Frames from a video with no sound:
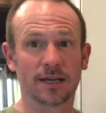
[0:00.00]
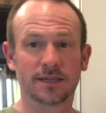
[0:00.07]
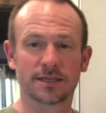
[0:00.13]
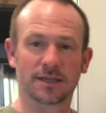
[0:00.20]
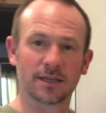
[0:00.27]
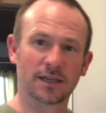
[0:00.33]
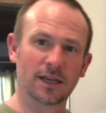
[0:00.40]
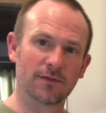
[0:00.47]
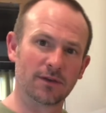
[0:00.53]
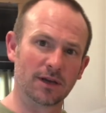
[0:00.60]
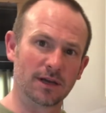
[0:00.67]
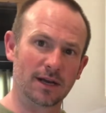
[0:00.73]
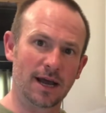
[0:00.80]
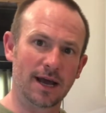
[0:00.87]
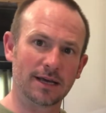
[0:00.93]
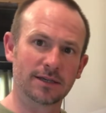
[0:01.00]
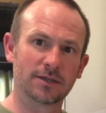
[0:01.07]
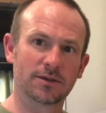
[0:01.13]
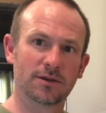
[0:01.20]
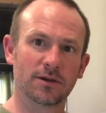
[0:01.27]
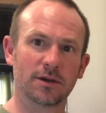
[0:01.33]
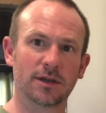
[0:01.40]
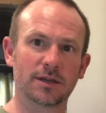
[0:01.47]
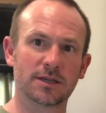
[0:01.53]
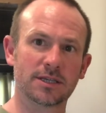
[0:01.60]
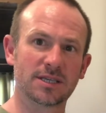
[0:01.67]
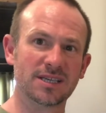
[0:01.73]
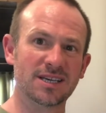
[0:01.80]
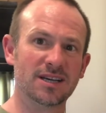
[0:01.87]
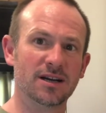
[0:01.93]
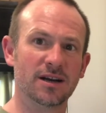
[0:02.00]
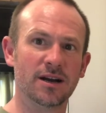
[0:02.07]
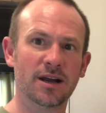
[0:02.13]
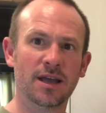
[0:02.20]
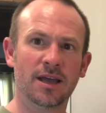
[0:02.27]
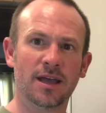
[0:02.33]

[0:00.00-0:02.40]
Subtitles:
It's gonna give you a nice good sear,